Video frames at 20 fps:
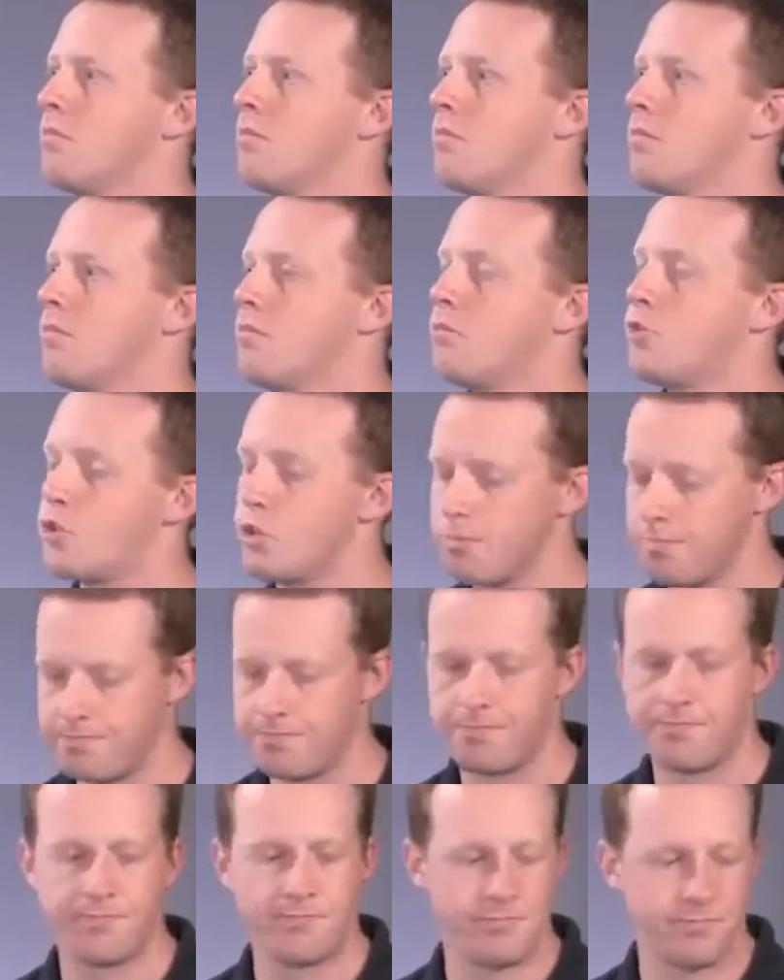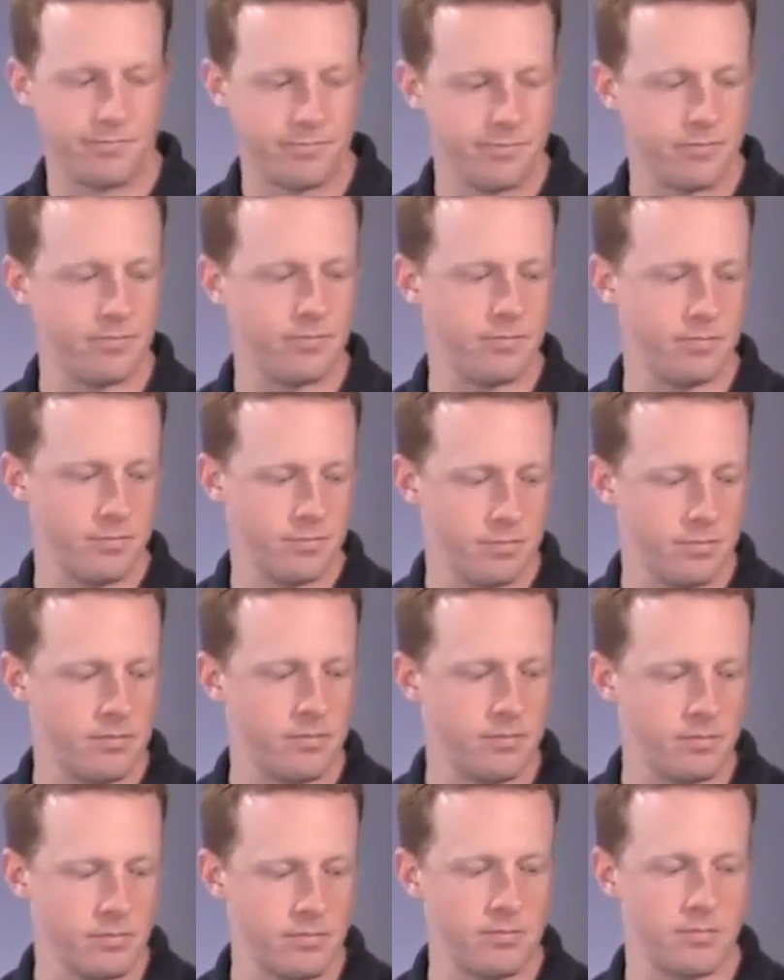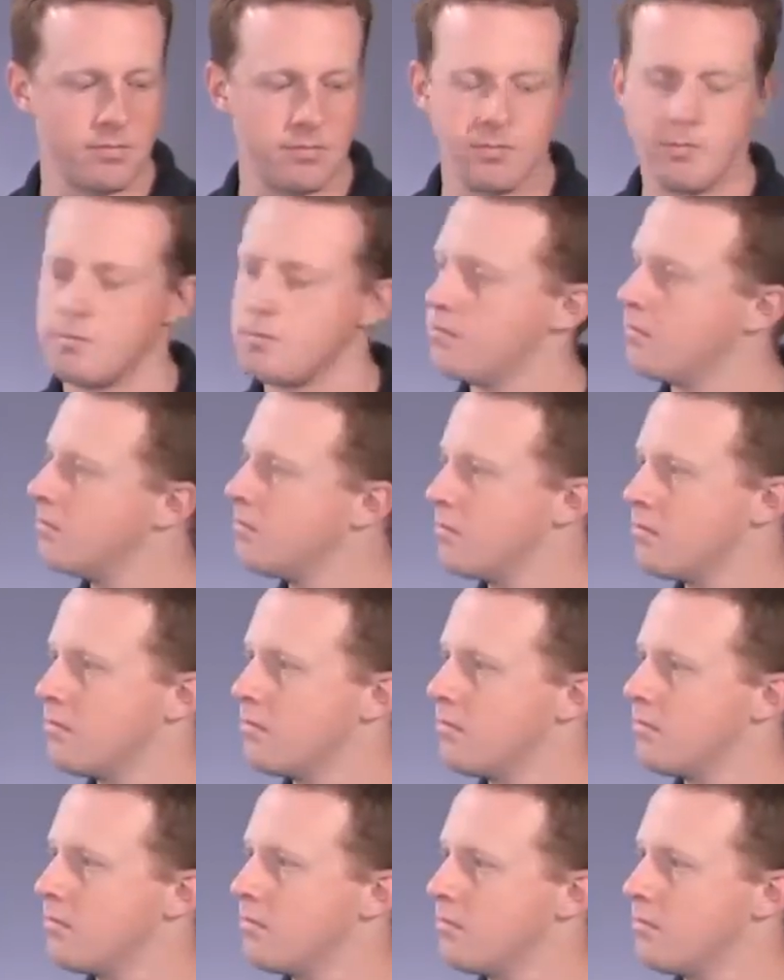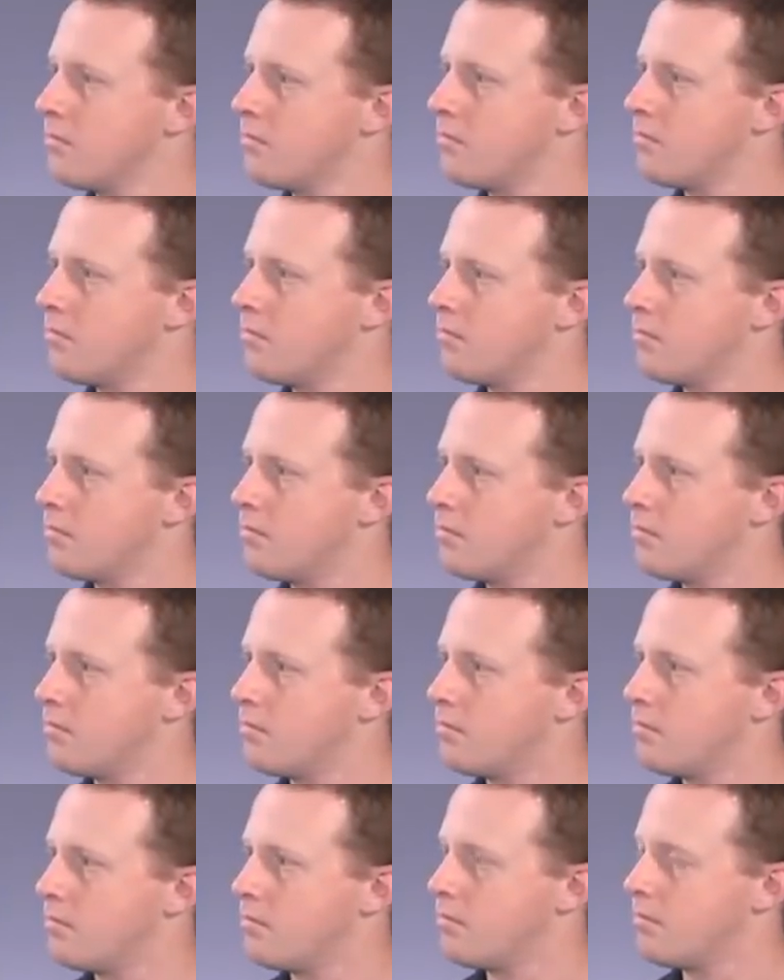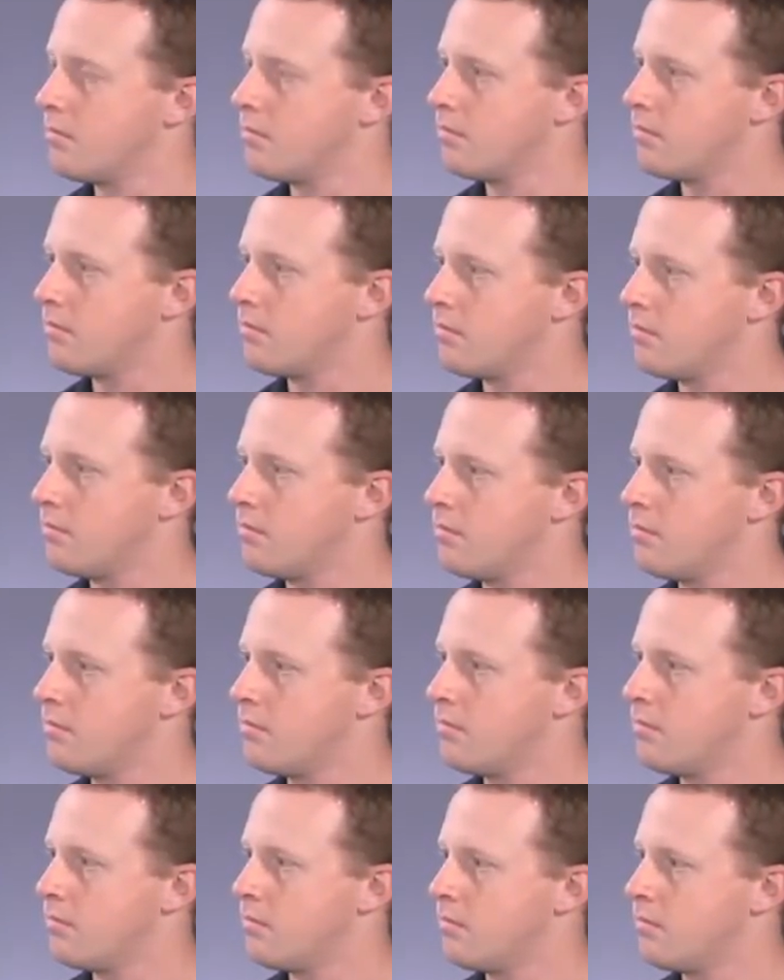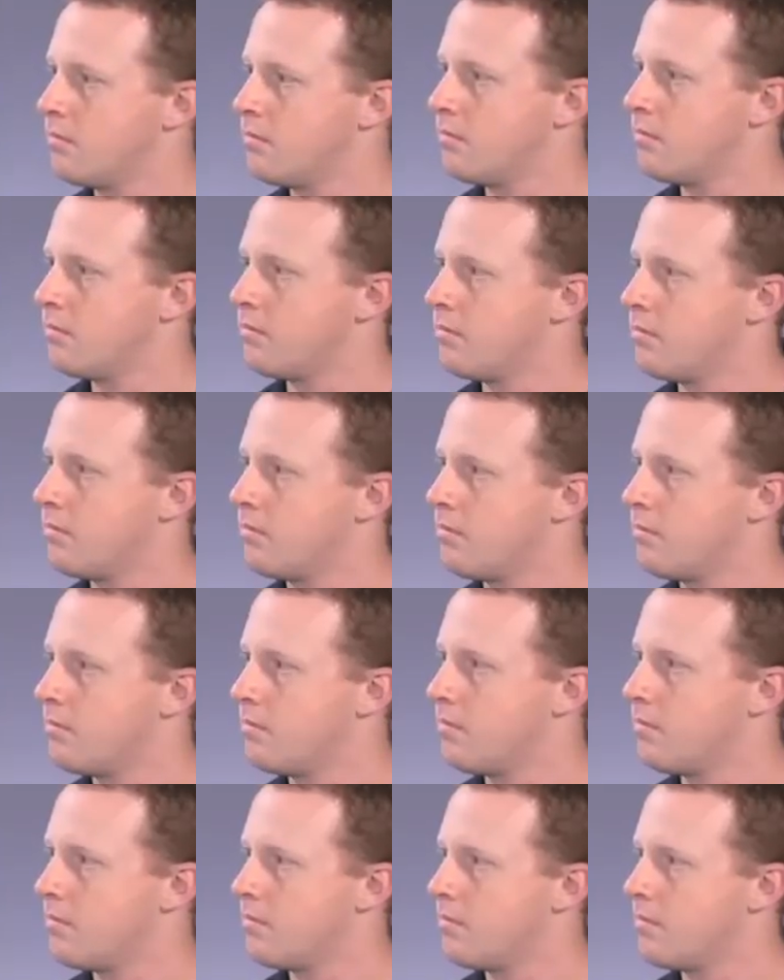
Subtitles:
[no speech]